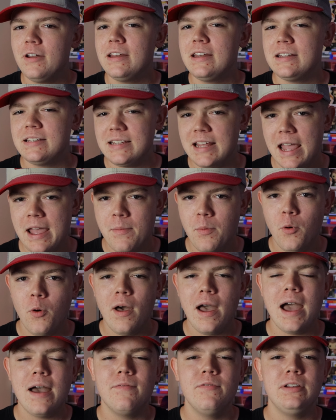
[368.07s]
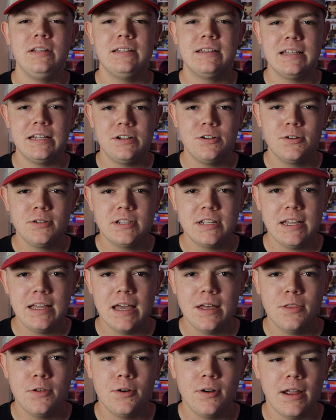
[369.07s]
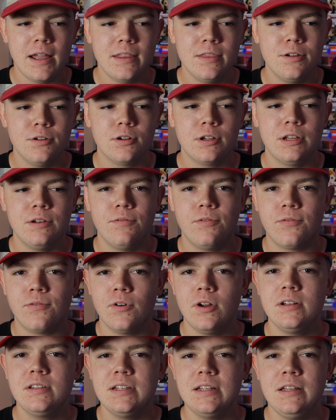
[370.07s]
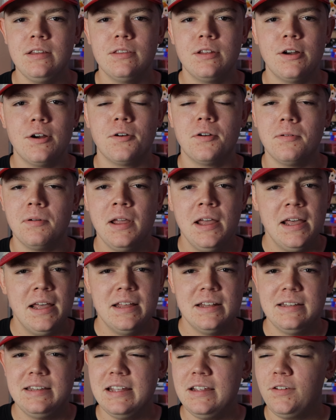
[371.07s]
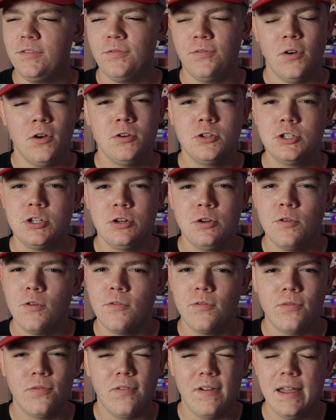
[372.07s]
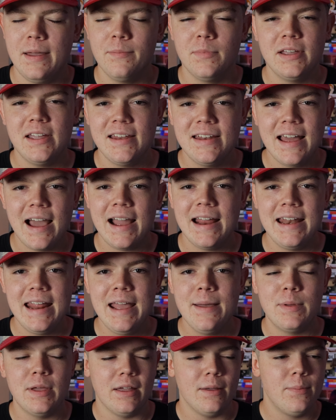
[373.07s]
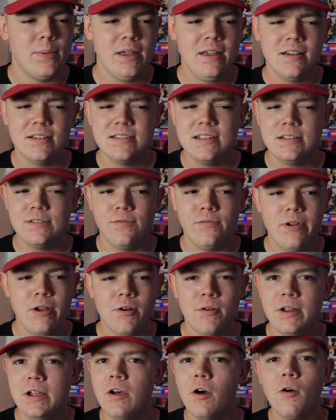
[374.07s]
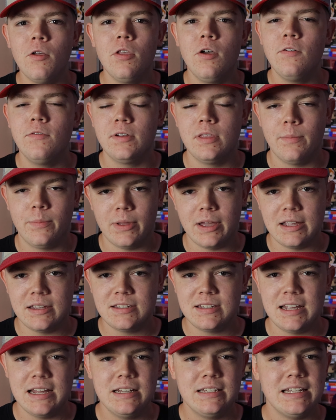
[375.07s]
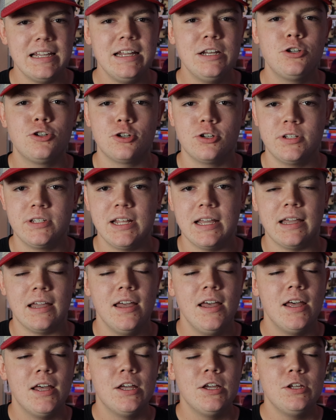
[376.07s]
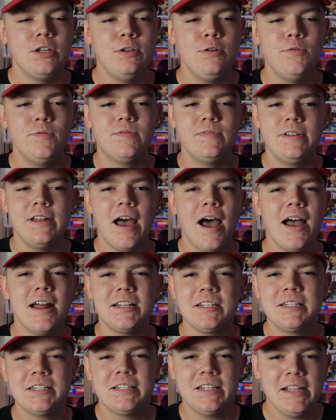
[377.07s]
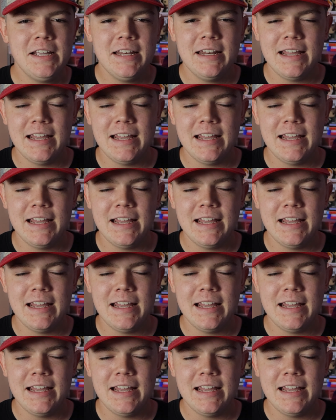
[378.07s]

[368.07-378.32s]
at a table having dinner together and they're confronting their dysfunctional family dynamic, because it's very all over the place. It's interesting. You've not seen